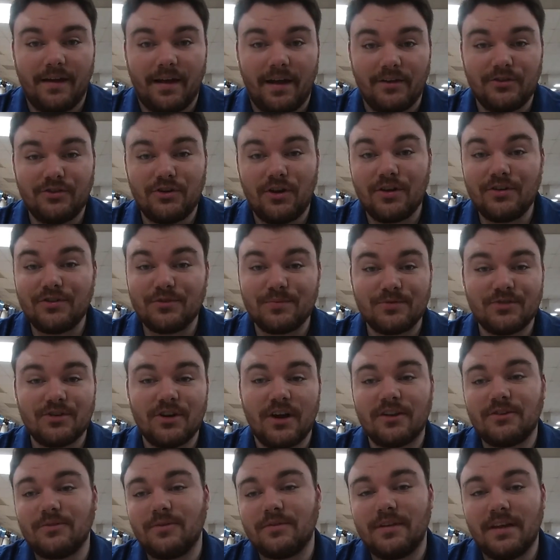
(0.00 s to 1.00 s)
I'll show you some
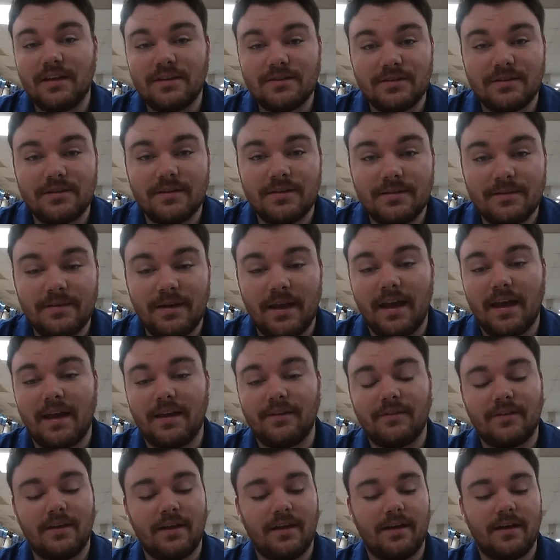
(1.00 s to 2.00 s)
shots with this,
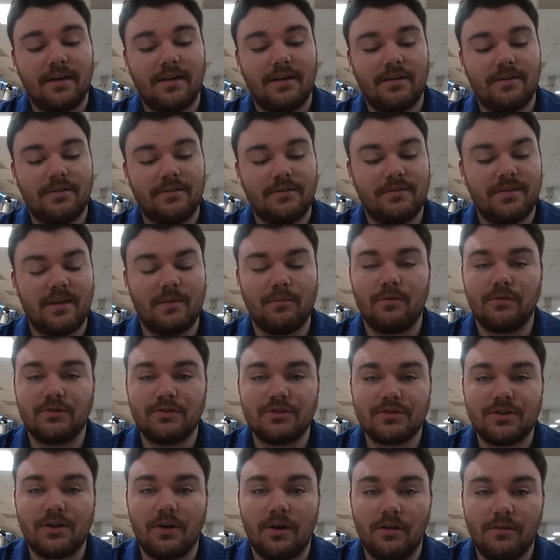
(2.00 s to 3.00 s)
and then we'll
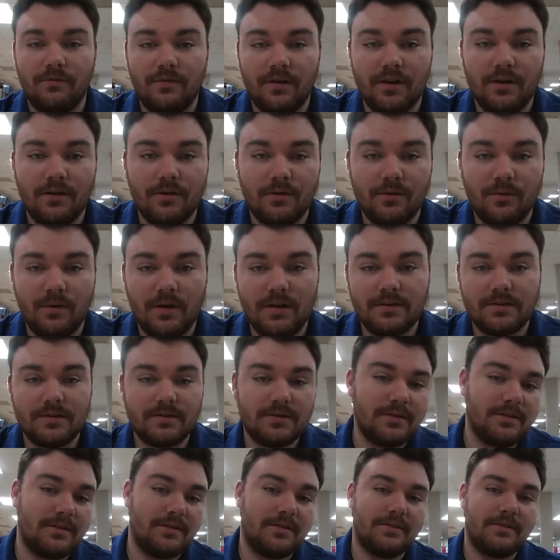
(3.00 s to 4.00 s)
just call the video quits.
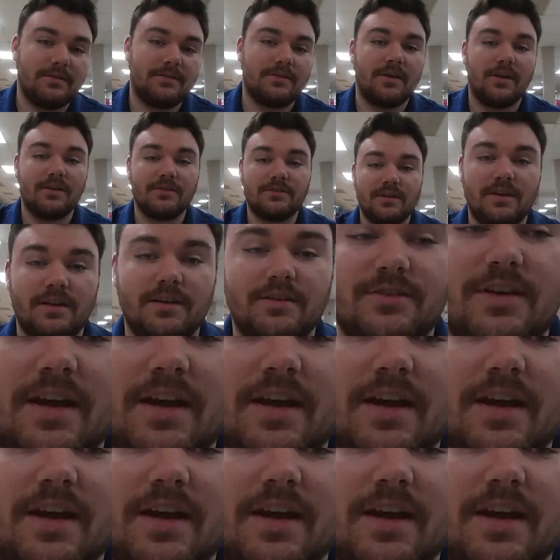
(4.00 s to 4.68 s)
So I'll see you in a